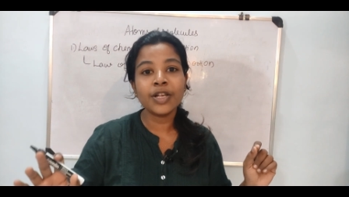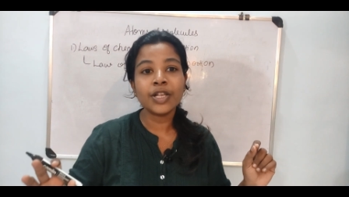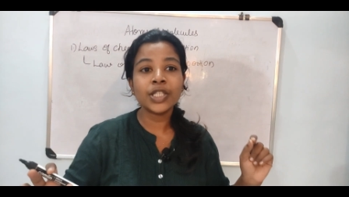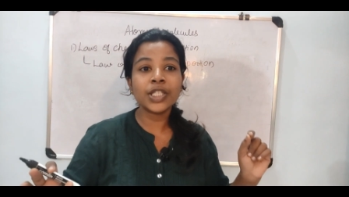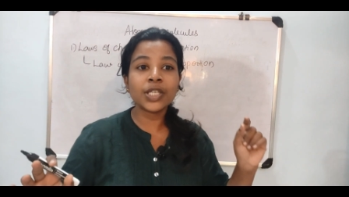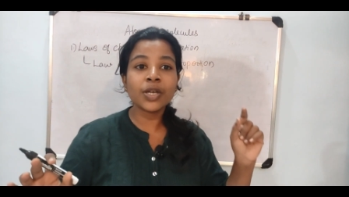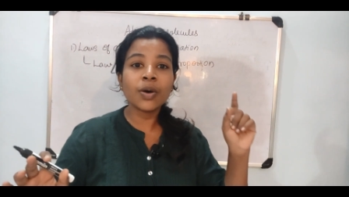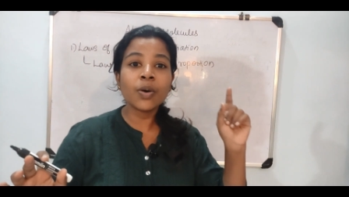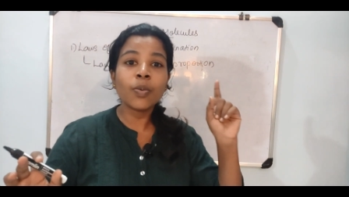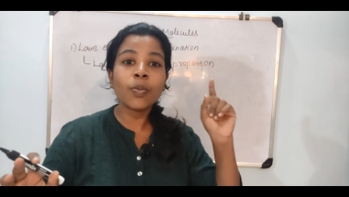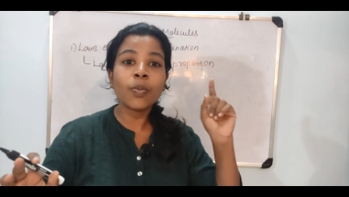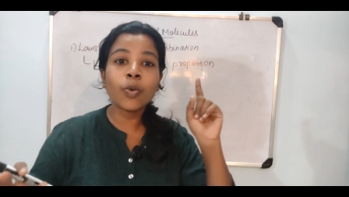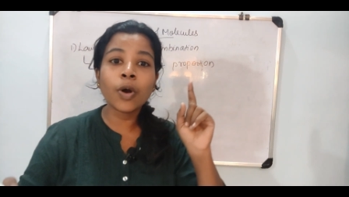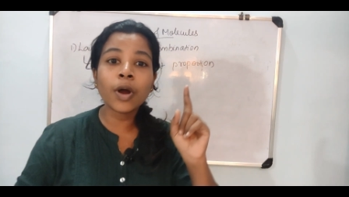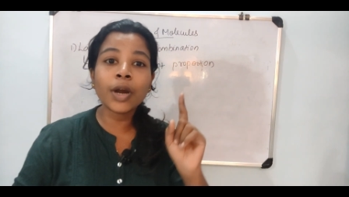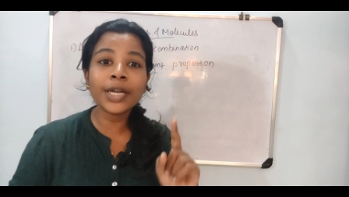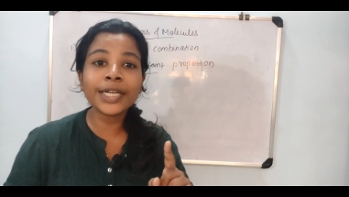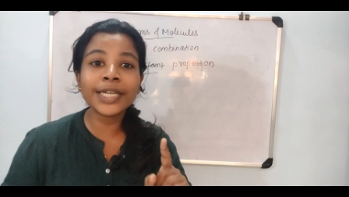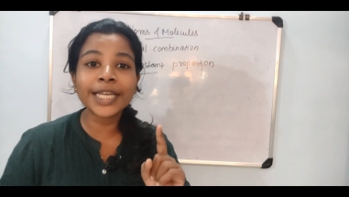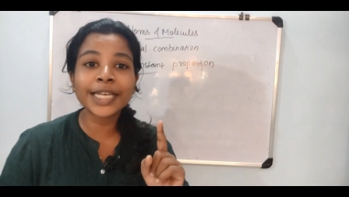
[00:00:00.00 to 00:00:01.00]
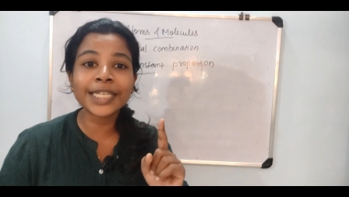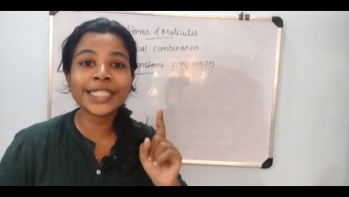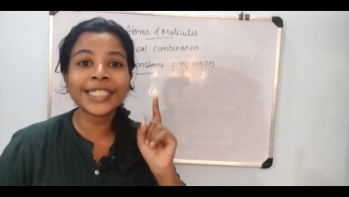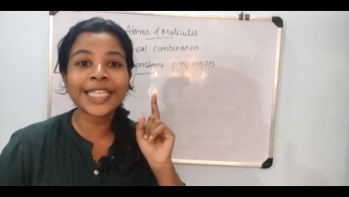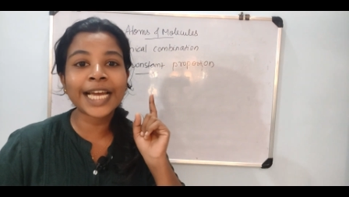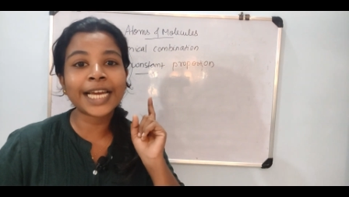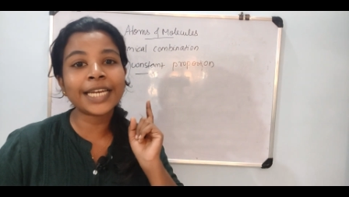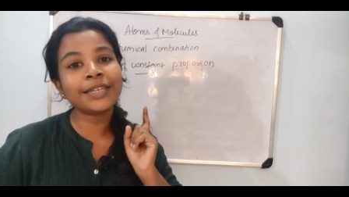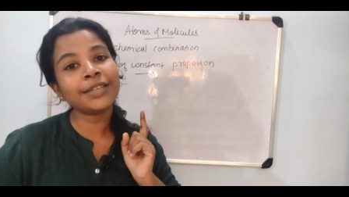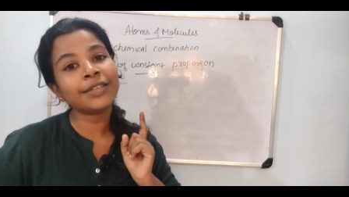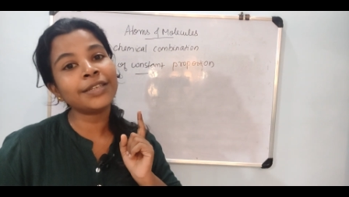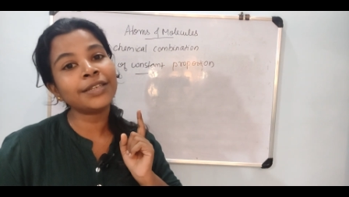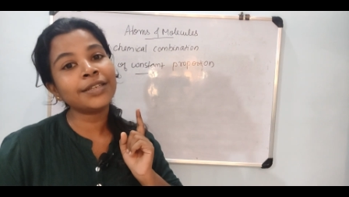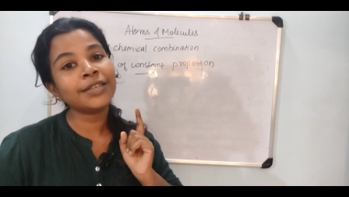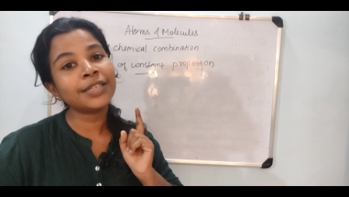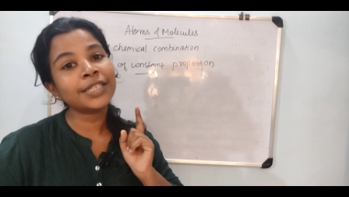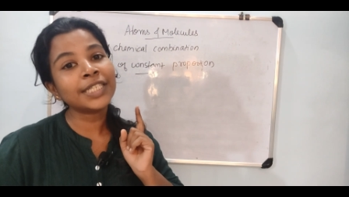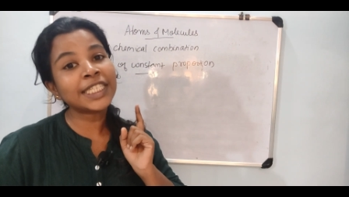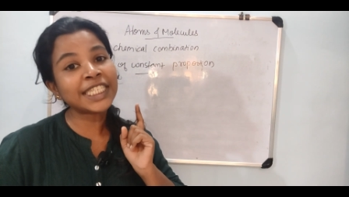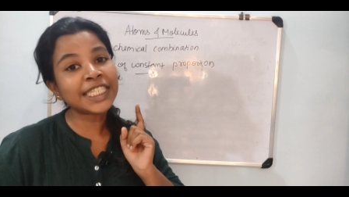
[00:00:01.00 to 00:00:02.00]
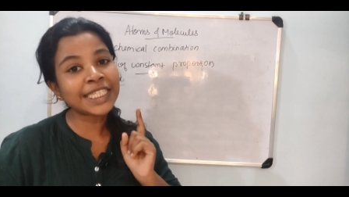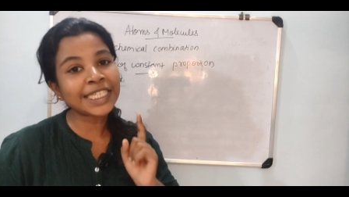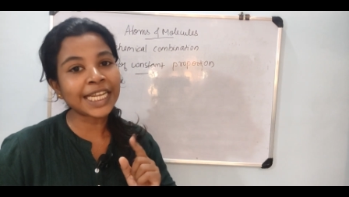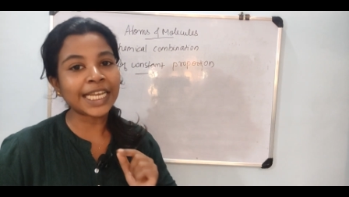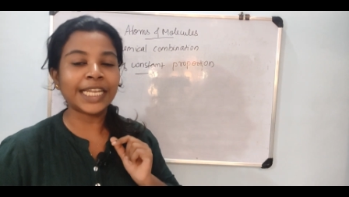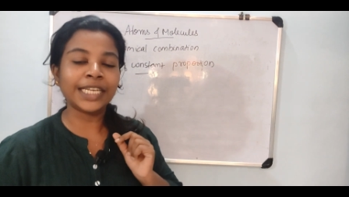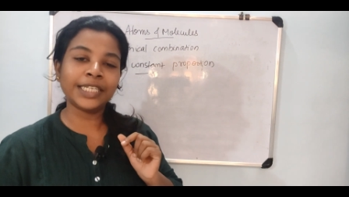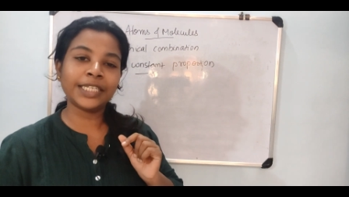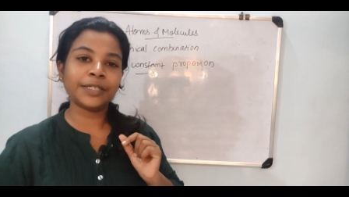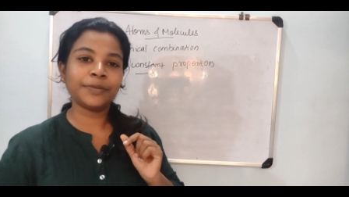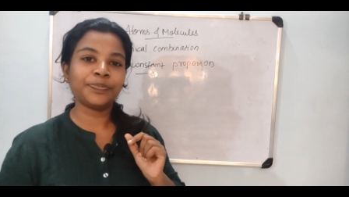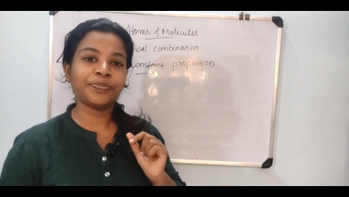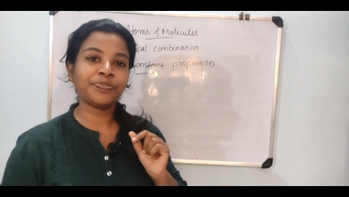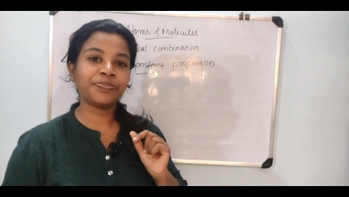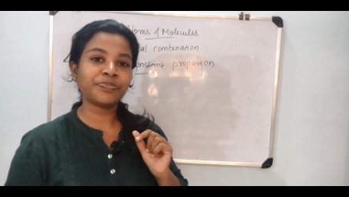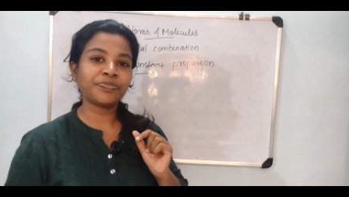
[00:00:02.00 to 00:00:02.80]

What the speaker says: So what does that state?